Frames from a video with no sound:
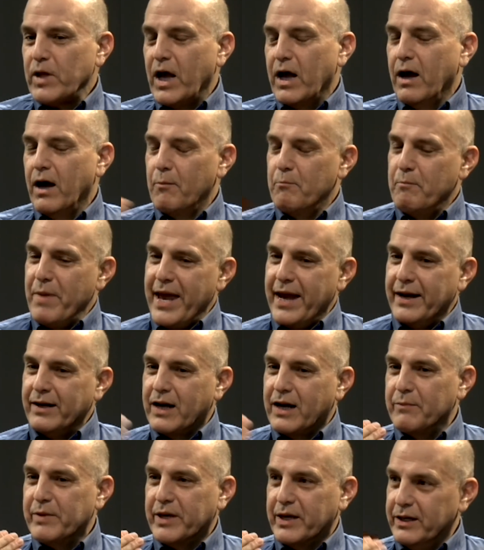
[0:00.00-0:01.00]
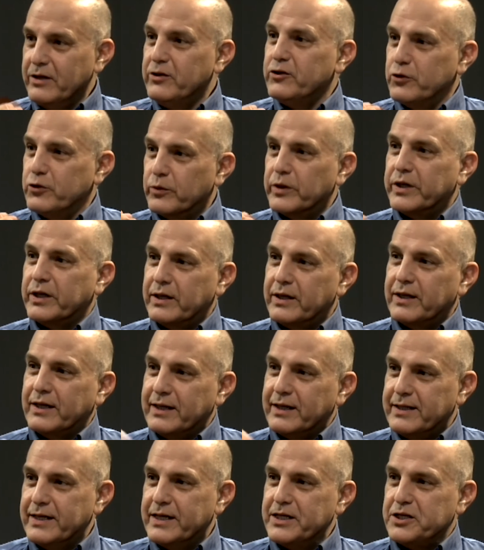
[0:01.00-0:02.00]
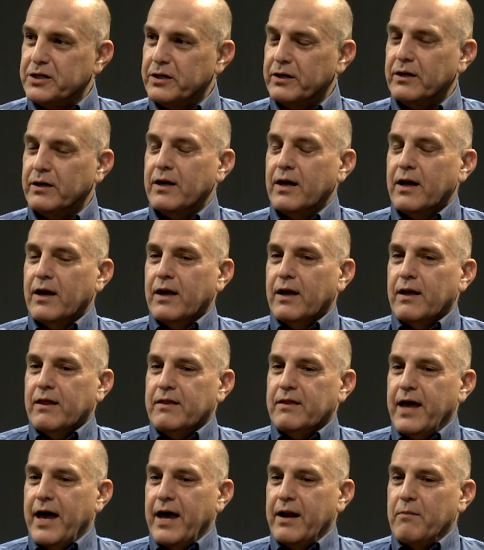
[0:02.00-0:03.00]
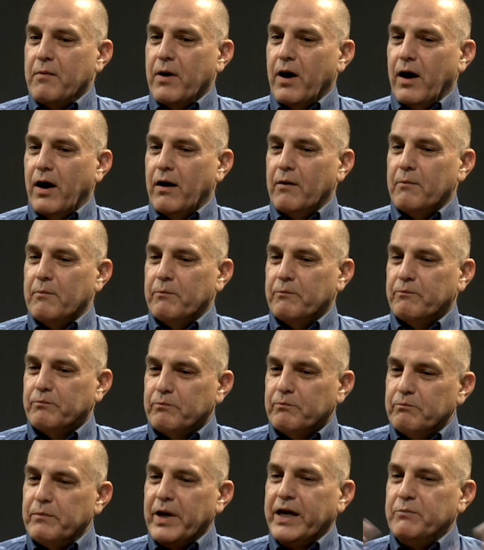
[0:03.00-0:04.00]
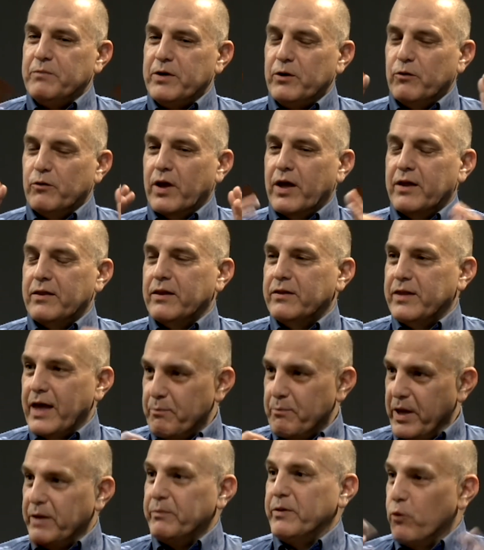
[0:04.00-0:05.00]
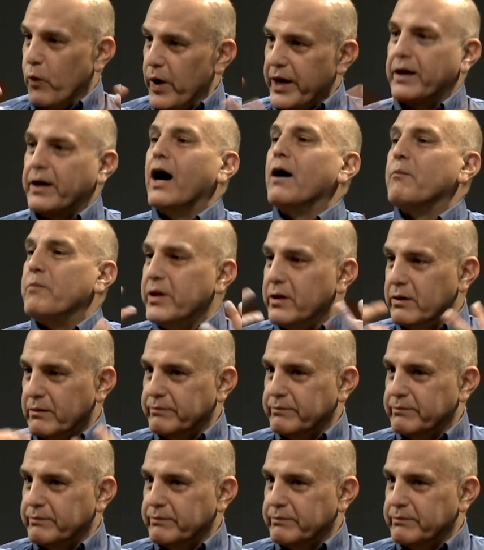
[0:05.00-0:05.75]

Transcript: a man coming into it in addition that um, made me uh, that made me wake up and